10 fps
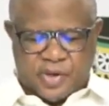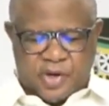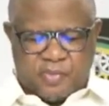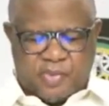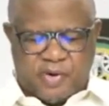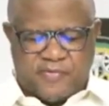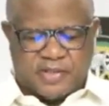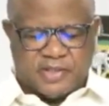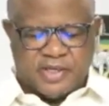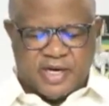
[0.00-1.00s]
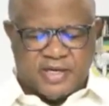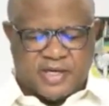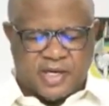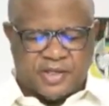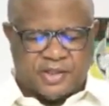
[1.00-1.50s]
poverty
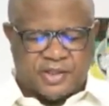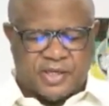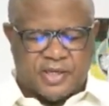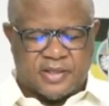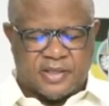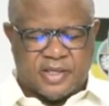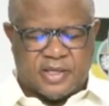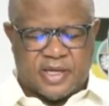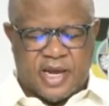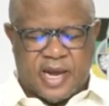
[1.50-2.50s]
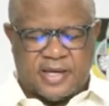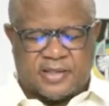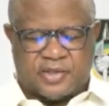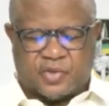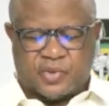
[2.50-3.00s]
eradication and
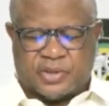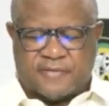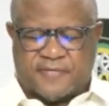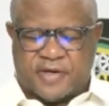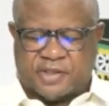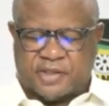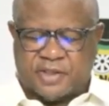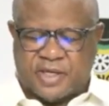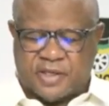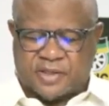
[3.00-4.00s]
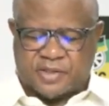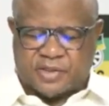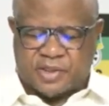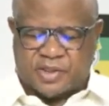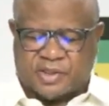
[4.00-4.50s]
end to starvation and
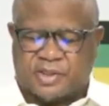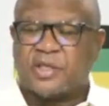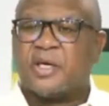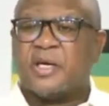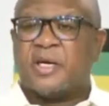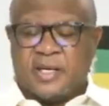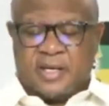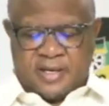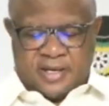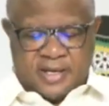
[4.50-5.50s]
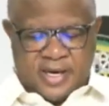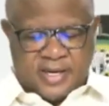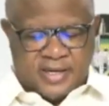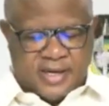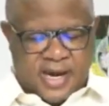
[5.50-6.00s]
disease,
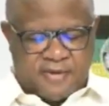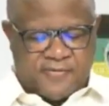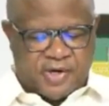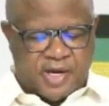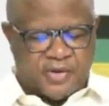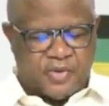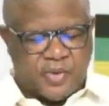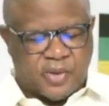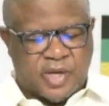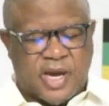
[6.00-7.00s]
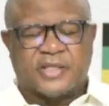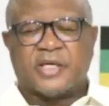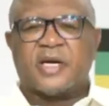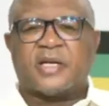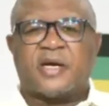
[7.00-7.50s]
and the African Union
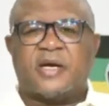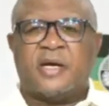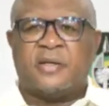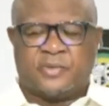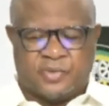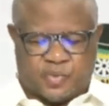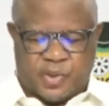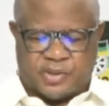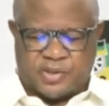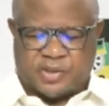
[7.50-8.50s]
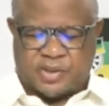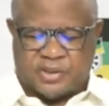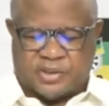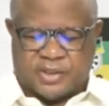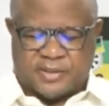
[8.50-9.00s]
Agenda
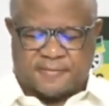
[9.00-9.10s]
2063.